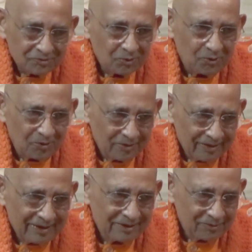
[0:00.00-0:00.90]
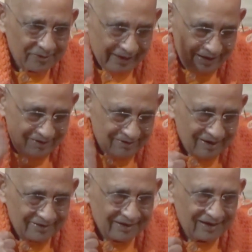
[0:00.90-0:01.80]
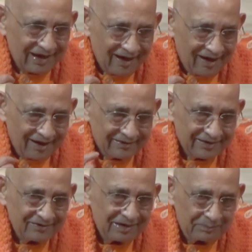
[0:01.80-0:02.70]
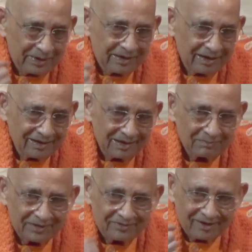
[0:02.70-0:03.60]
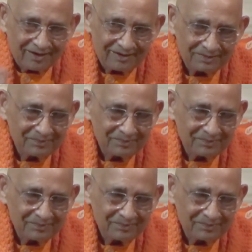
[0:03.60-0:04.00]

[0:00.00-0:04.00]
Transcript: So your internal heart is repeating the mantra,